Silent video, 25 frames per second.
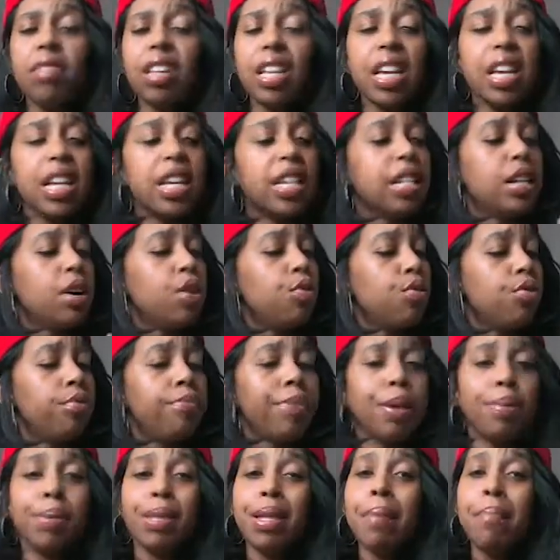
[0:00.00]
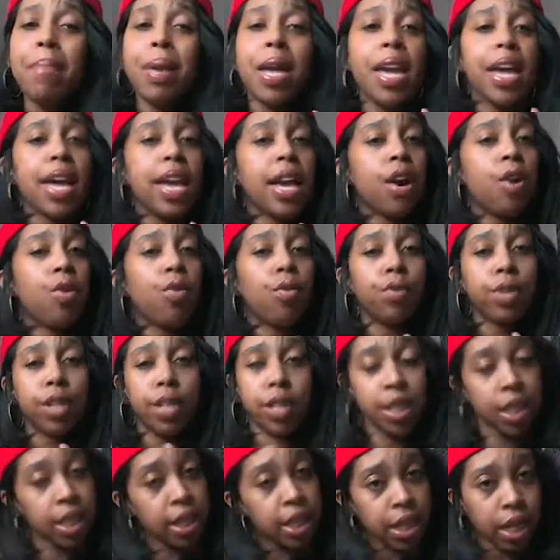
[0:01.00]
And oh baby, that man had all the
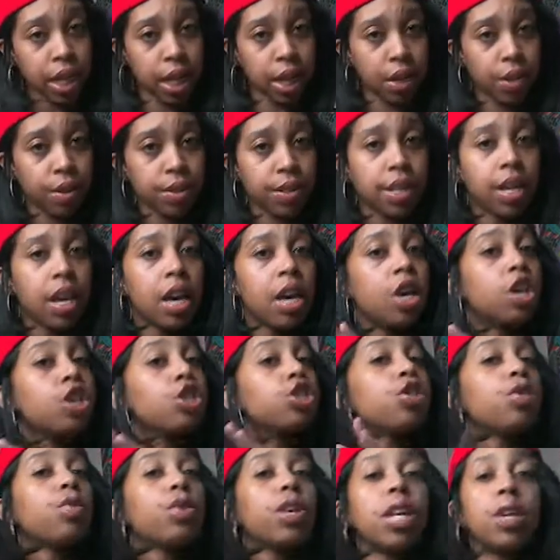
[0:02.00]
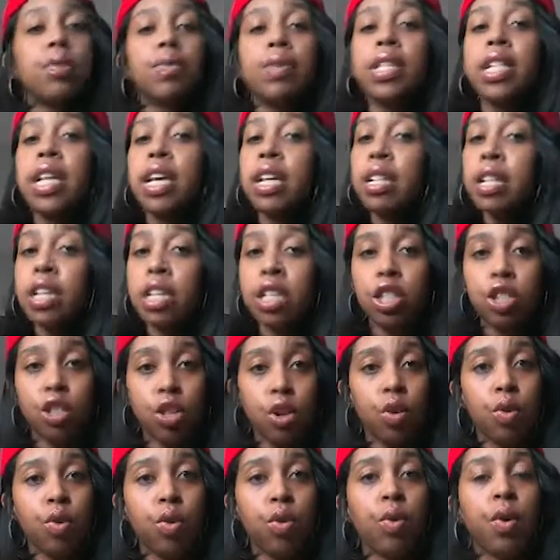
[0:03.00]
details. So he was letting us
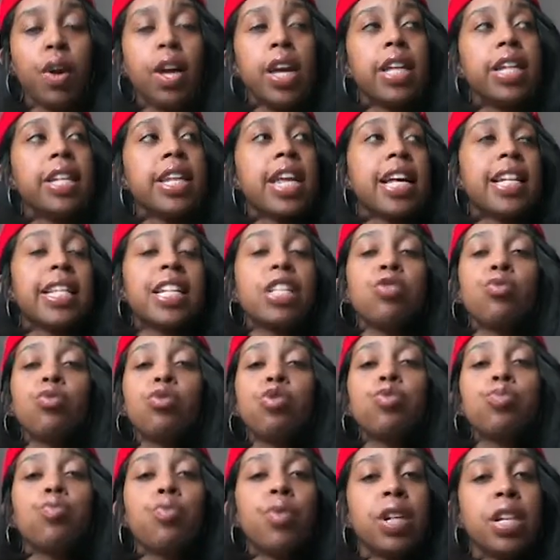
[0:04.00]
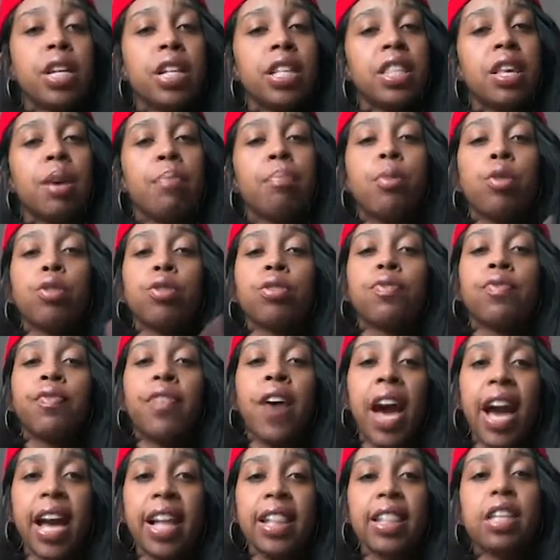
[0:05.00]
know that this was one of the most
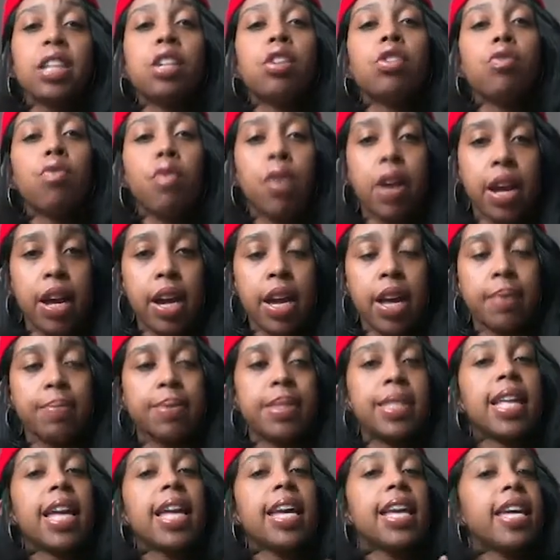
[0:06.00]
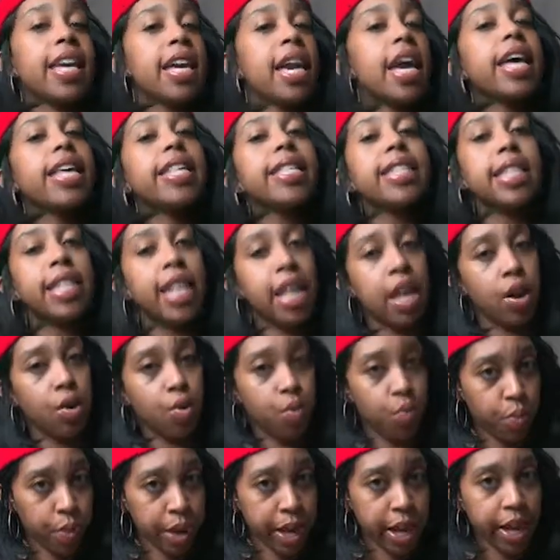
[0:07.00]
violent crimes that he has
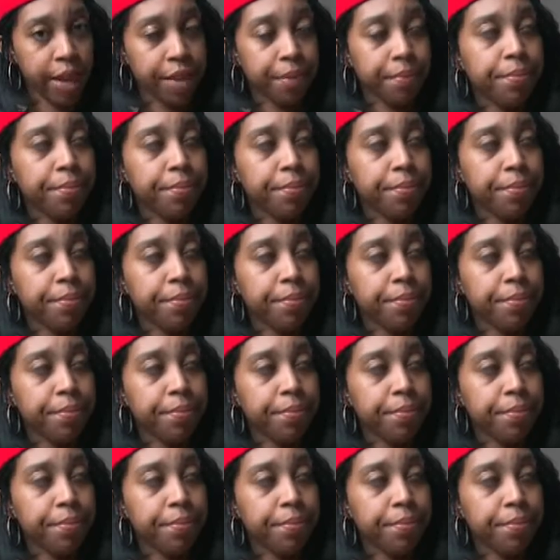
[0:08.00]
dealt with.